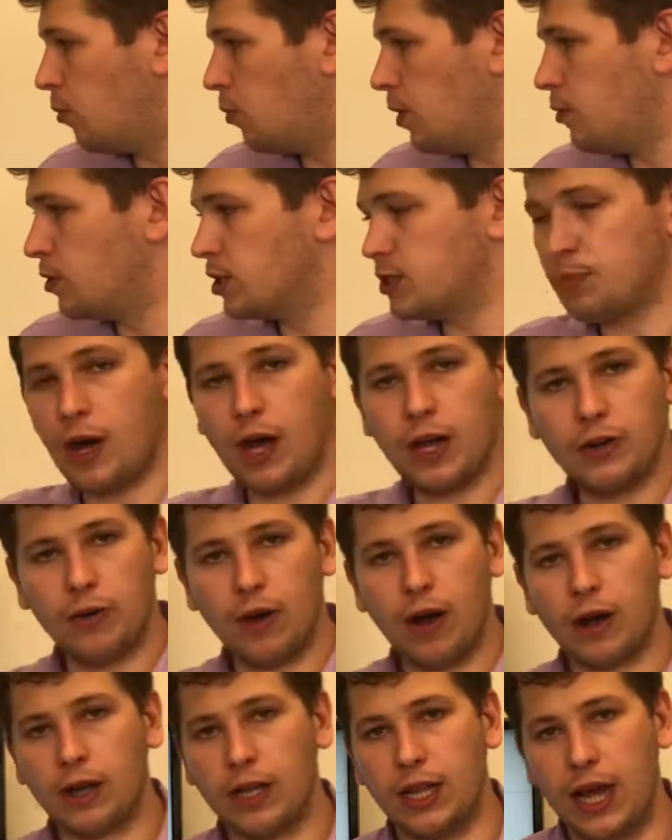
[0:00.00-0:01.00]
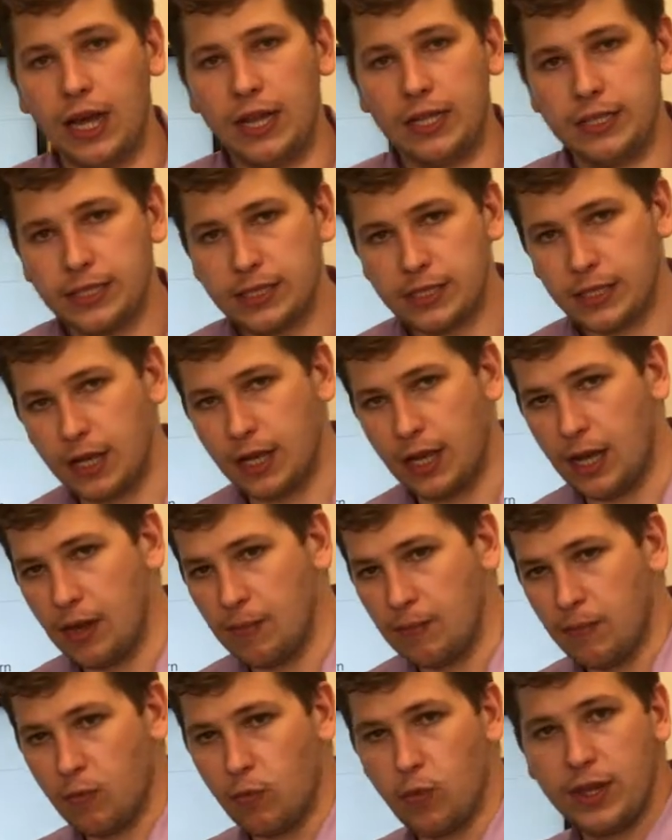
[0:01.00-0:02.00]
We respond to our clients
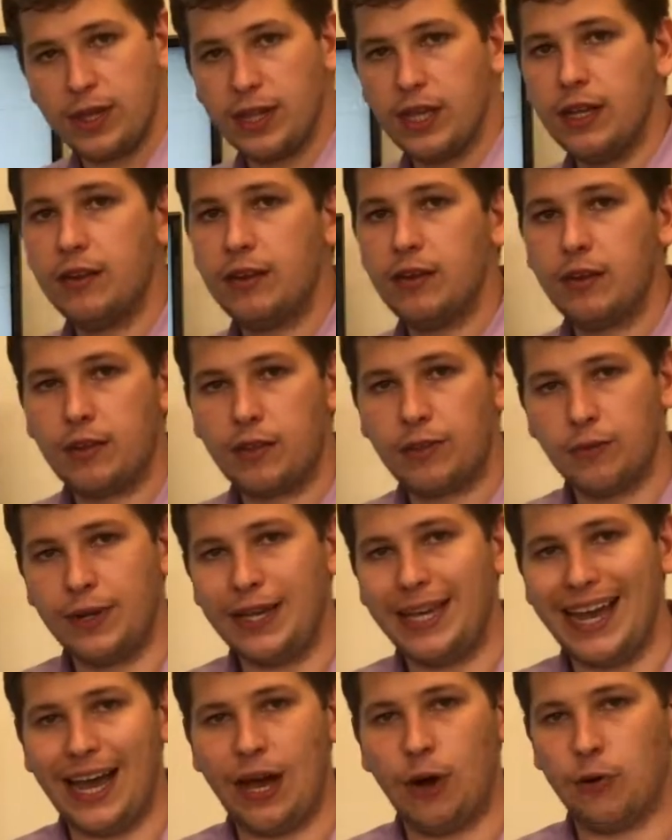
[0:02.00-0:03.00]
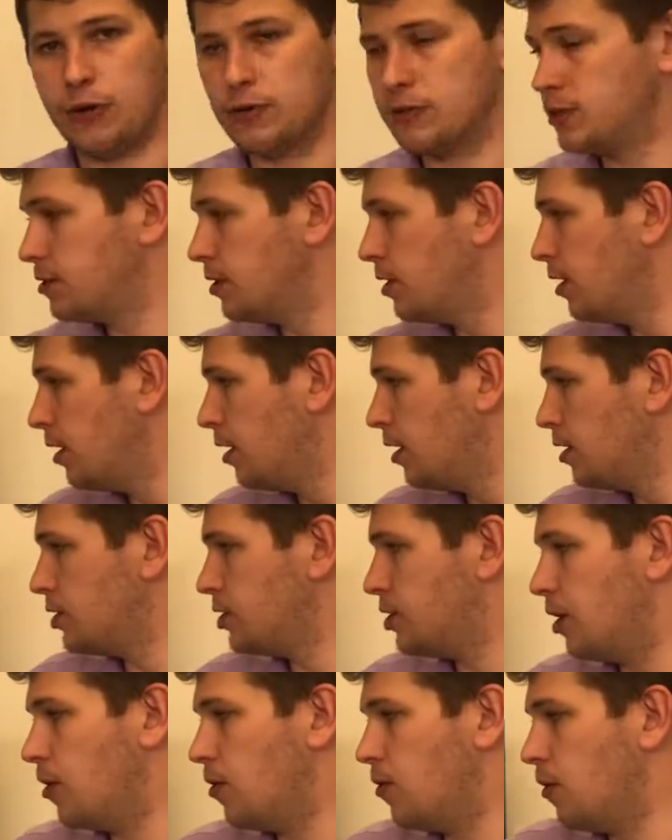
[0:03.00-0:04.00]
within 3 hours.
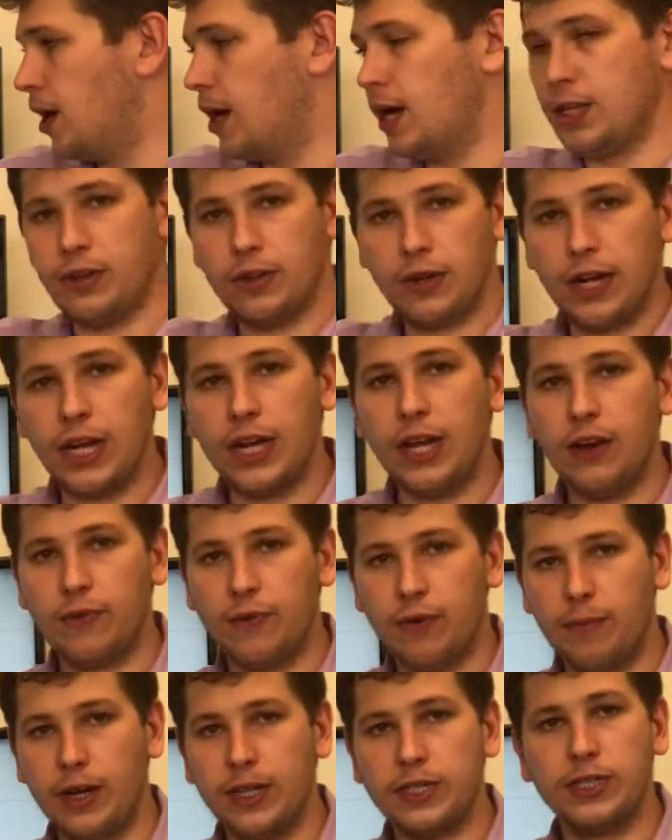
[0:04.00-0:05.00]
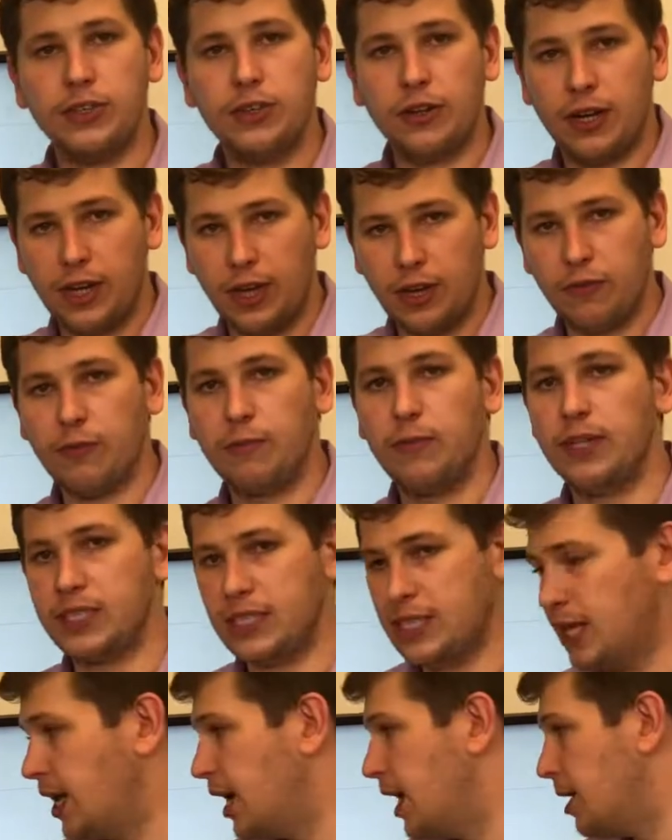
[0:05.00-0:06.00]
So you're going to hear from us, and you're going to hear from us
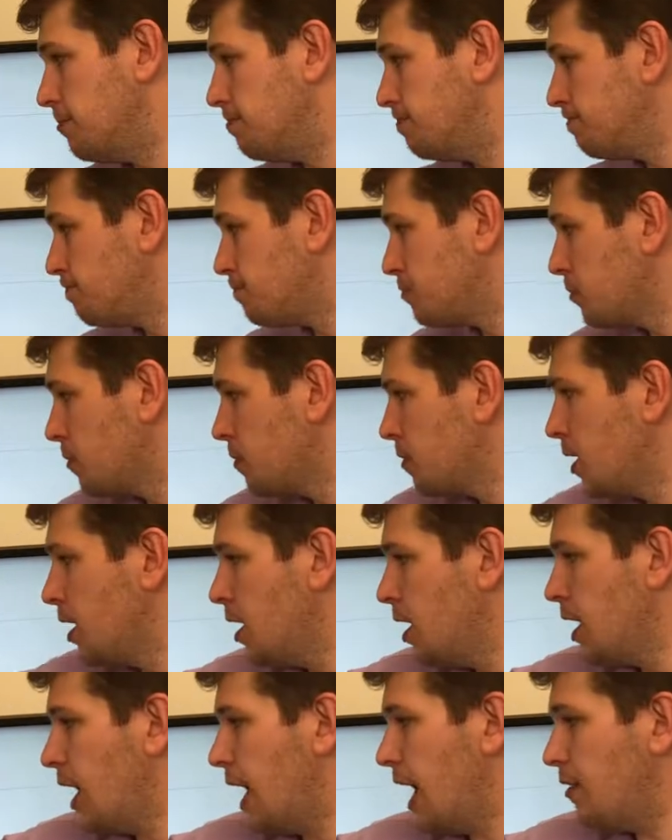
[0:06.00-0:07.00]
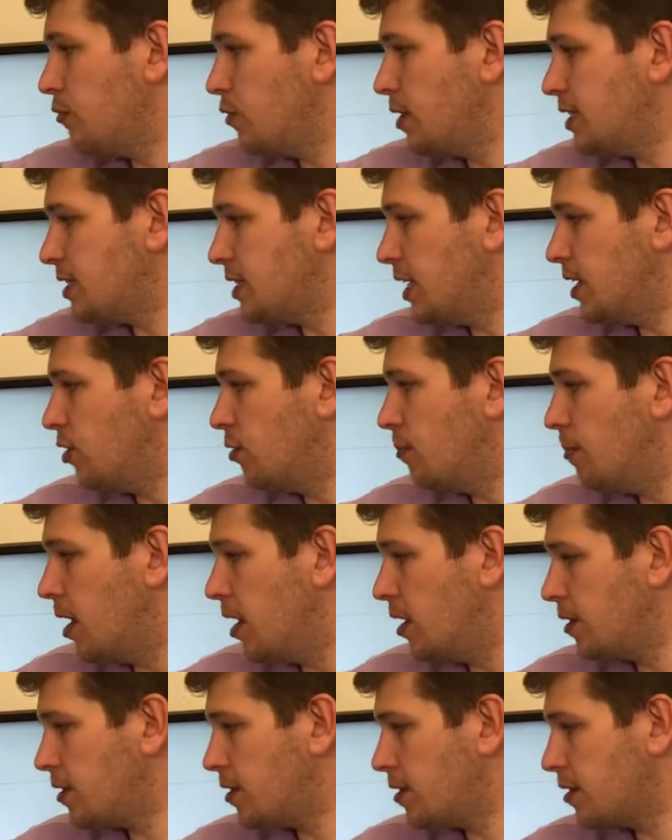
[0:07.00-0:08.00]
today. Every single
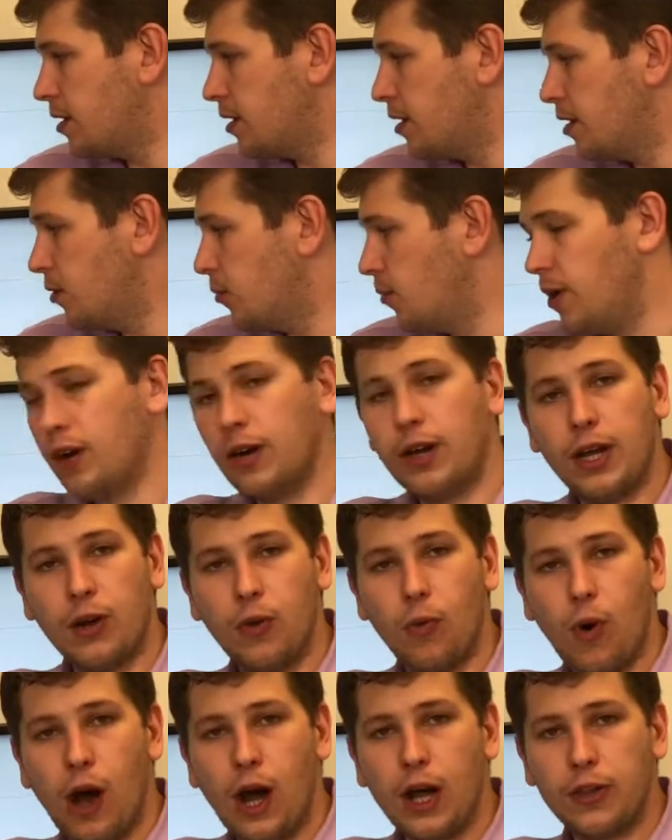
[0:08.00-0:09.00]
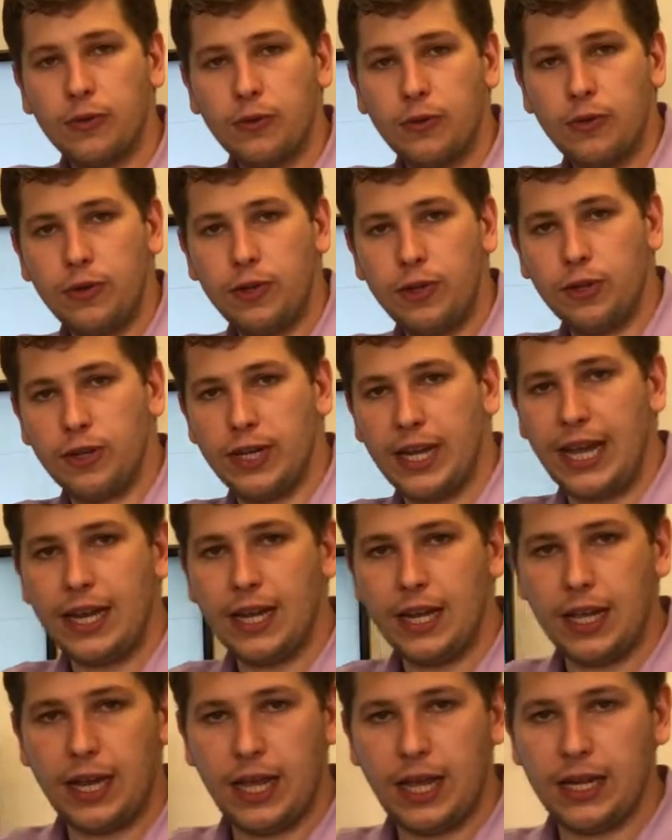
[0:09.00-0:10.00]
month, we are going to walk through your
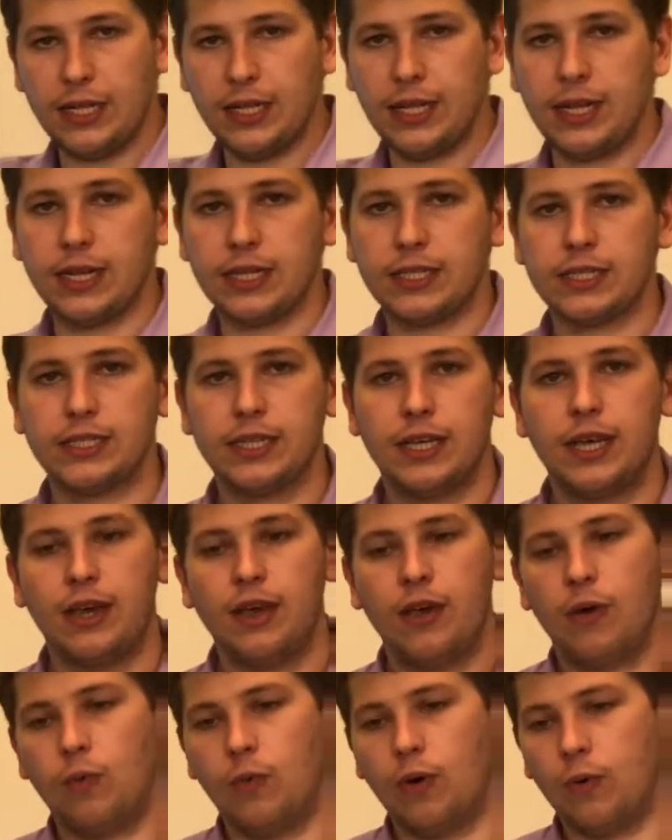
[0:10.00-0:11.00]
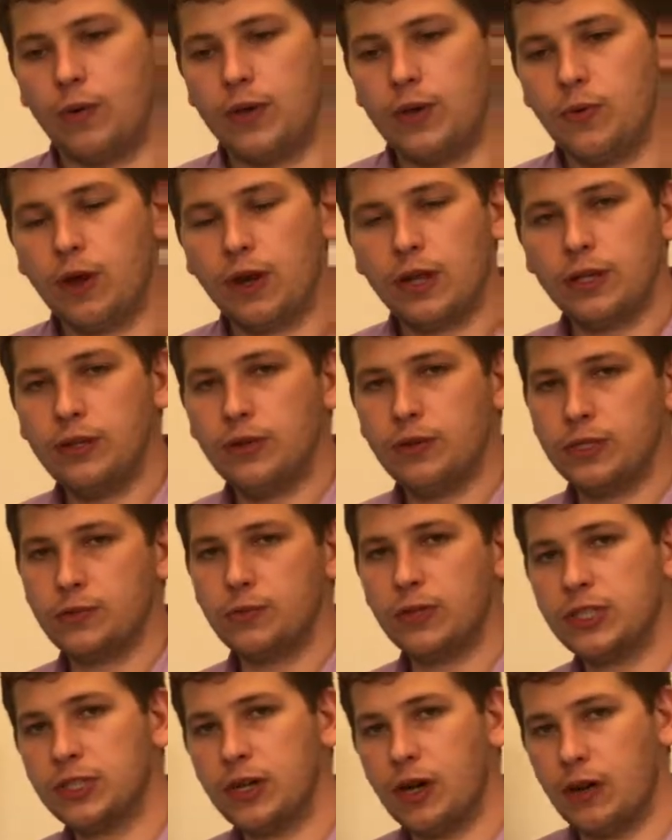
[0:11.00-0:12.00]
data and analytics. What we want to do is
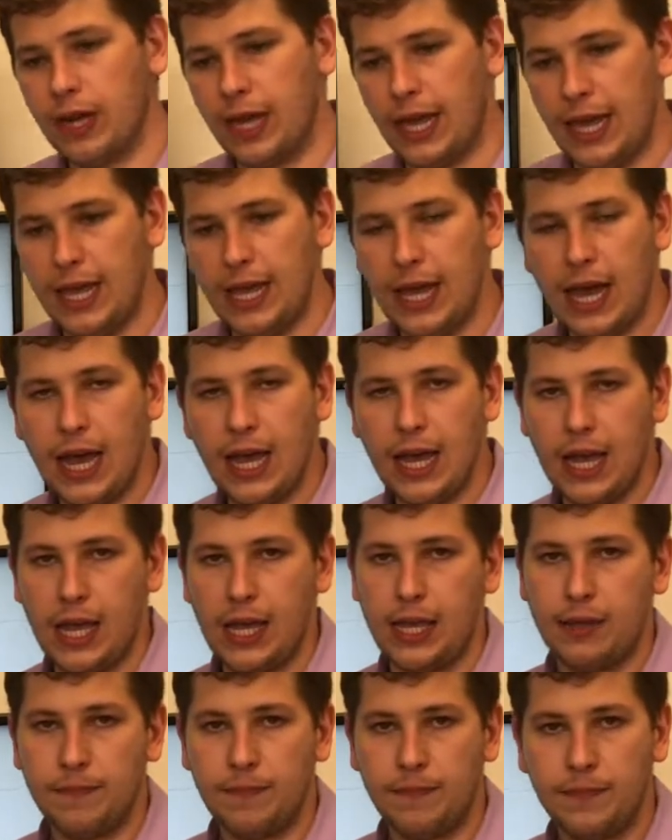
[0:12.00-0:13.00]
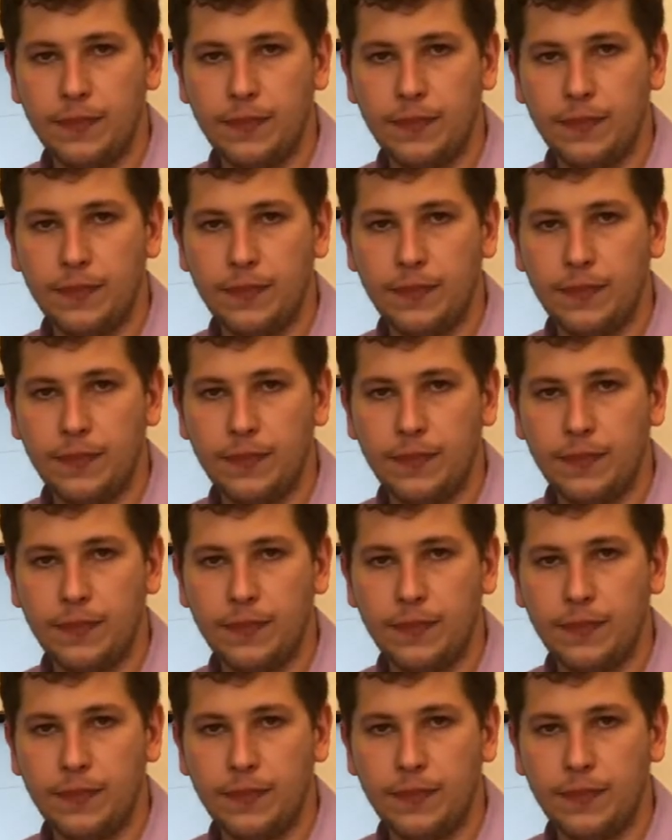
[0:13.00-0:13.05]
what's called AIA.